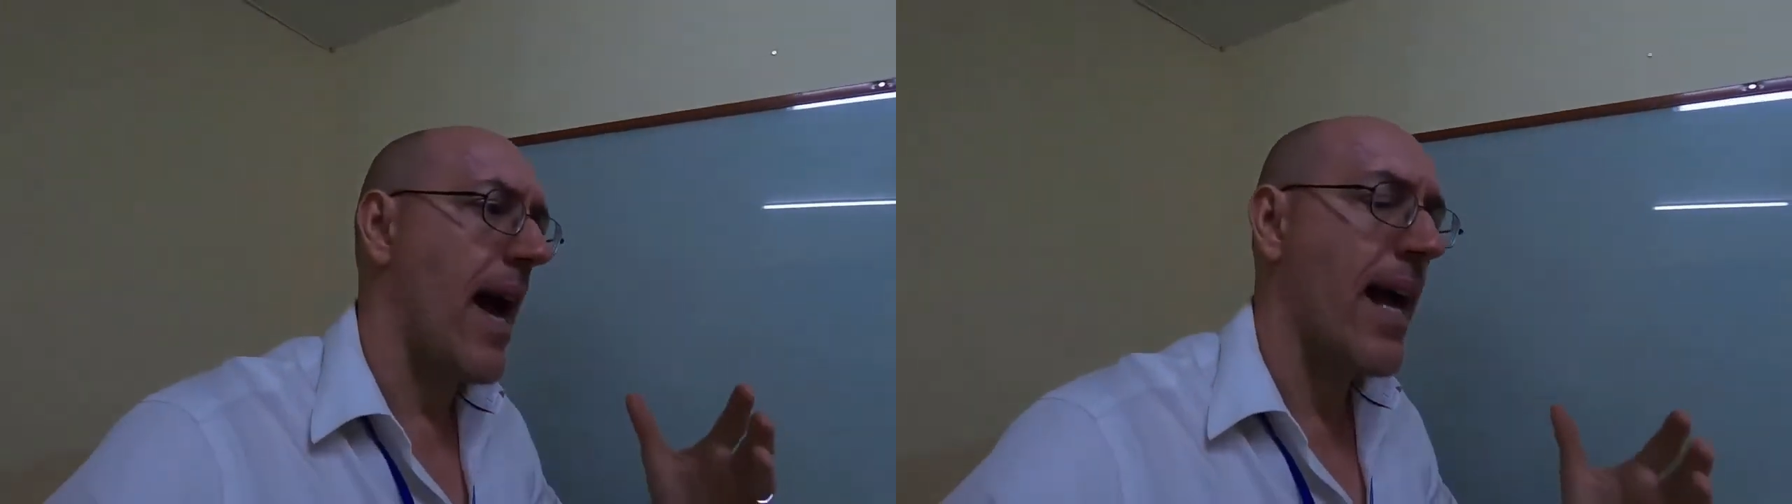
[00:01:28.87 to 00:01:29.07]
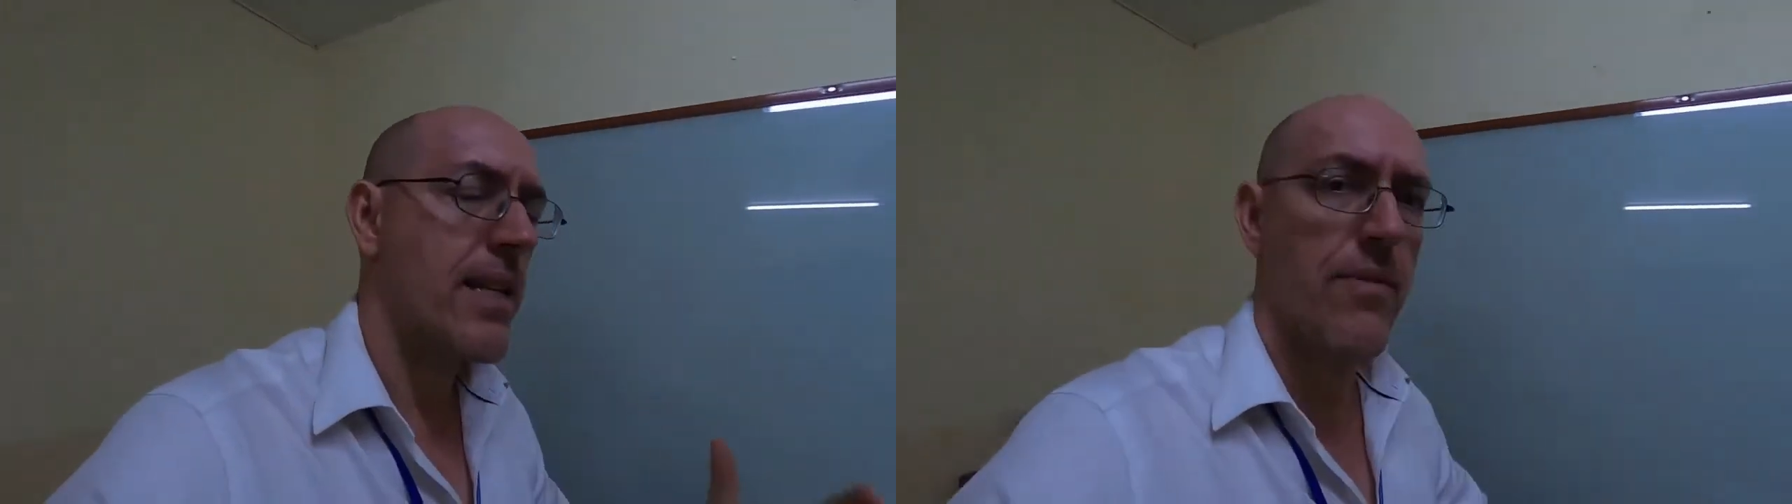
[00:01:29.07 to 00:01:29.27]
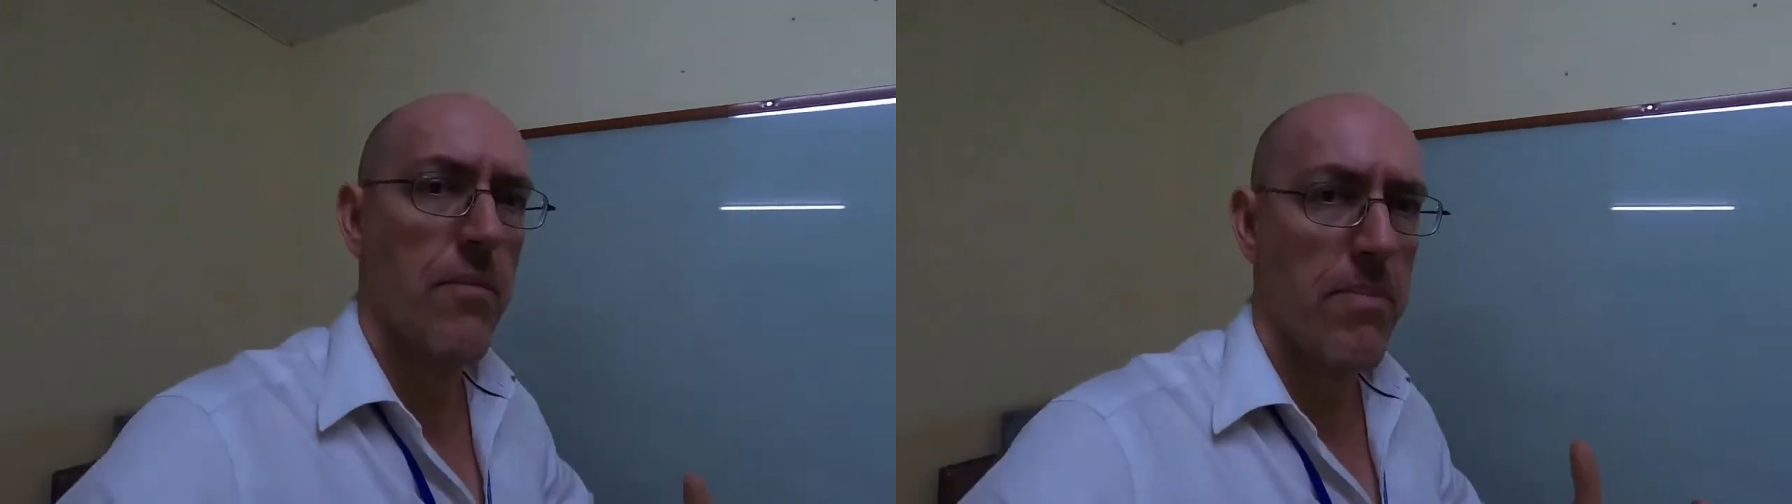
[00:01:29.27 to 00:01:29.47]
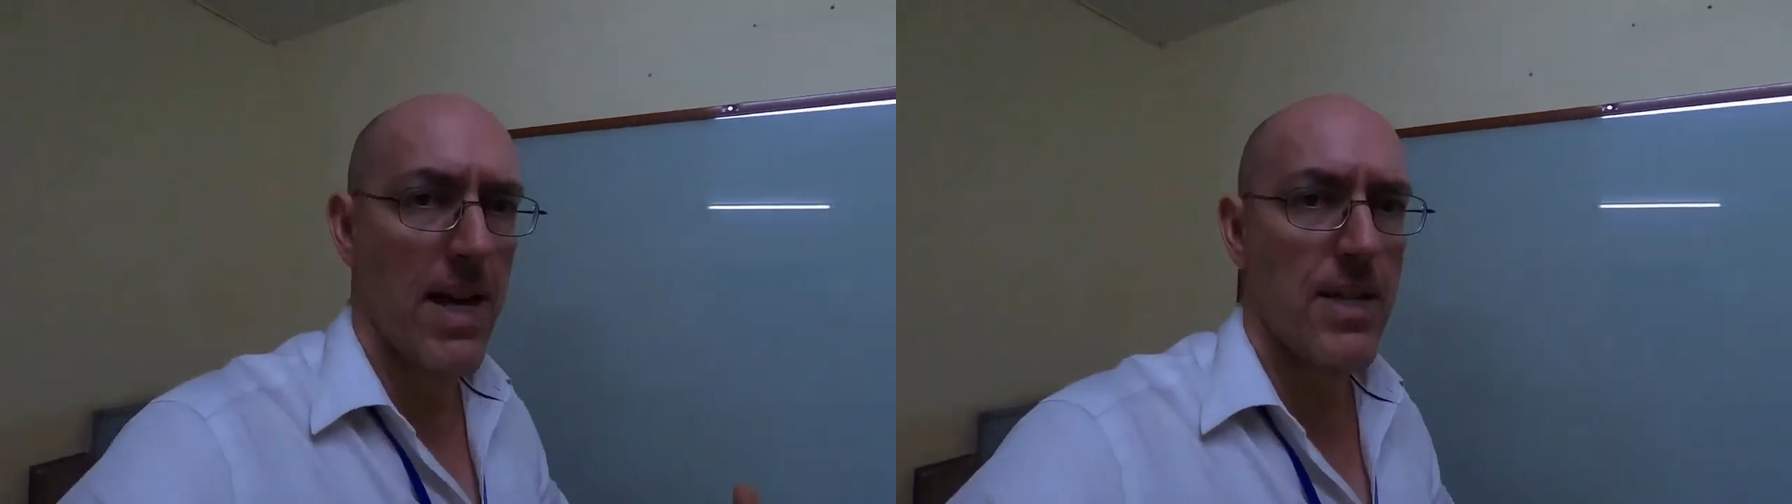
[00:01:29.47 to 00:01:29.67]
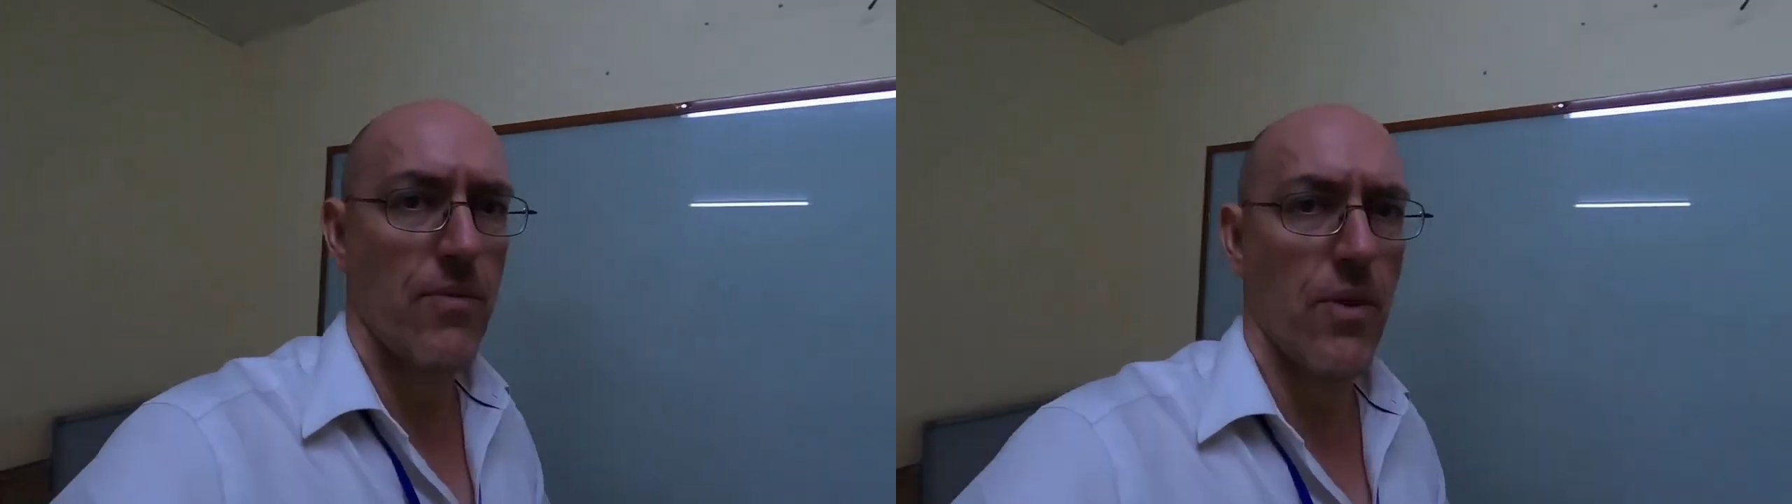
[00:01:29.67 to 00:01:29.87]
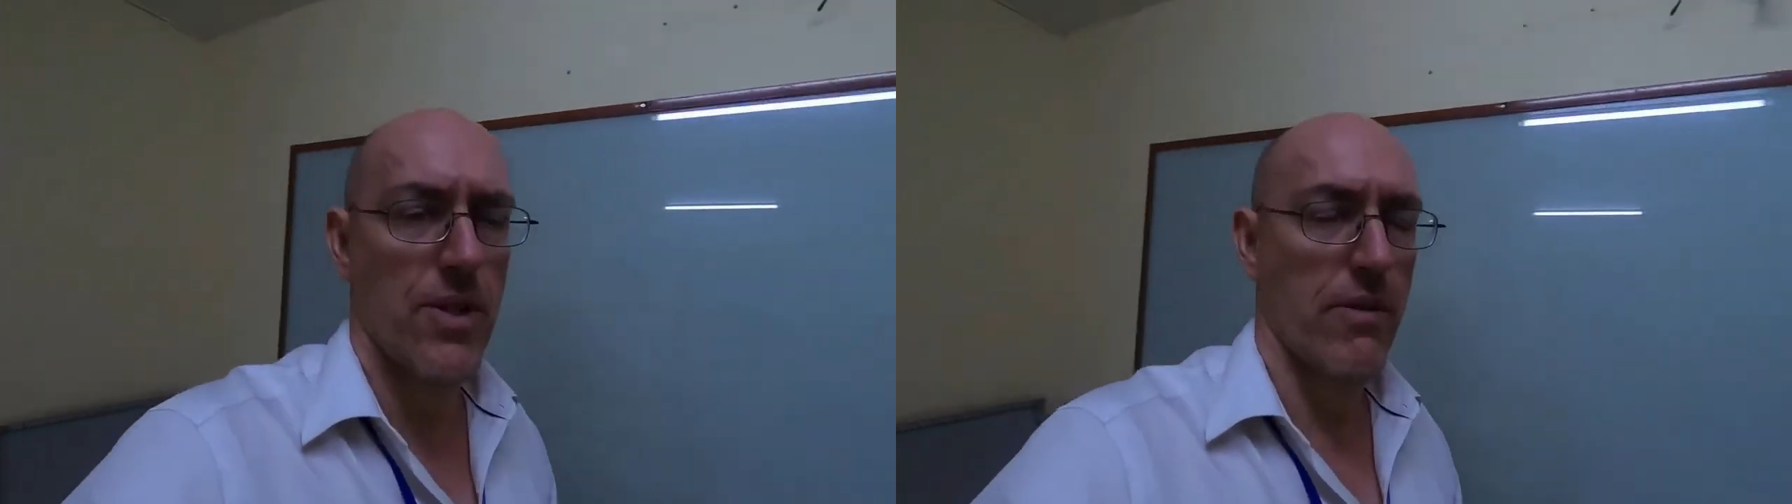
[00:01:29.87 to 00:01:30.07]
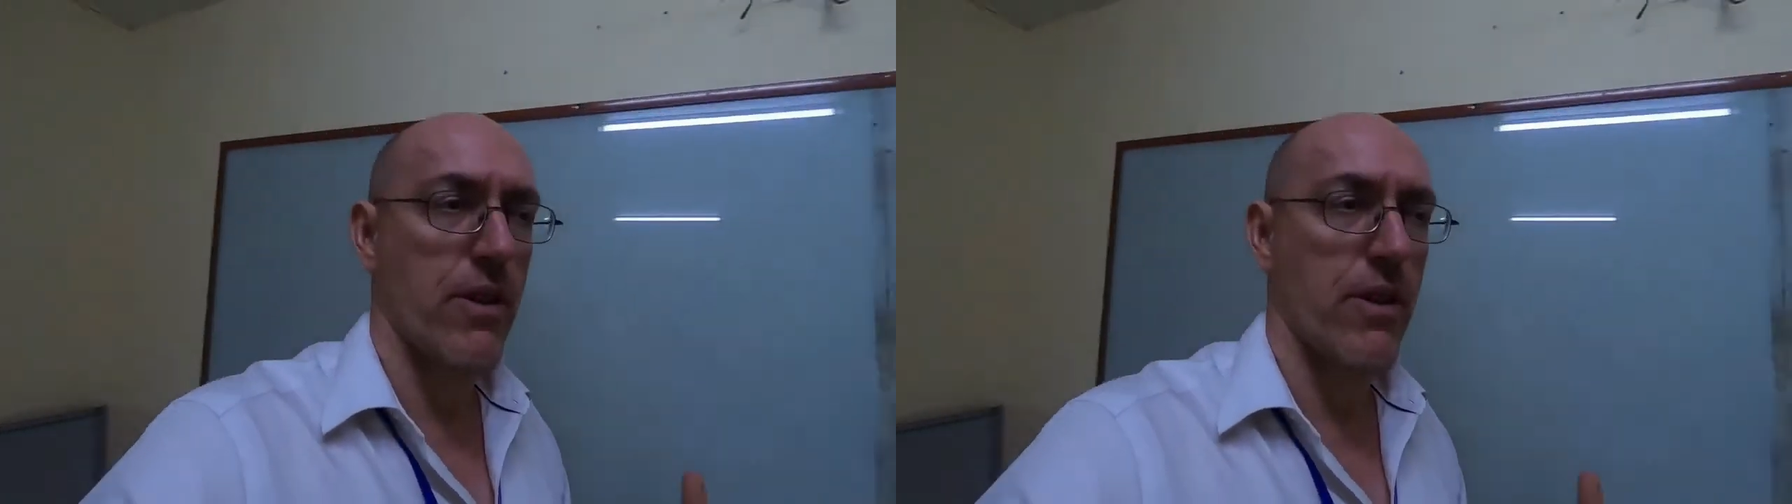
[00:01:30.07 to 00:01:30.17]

active and passive voice are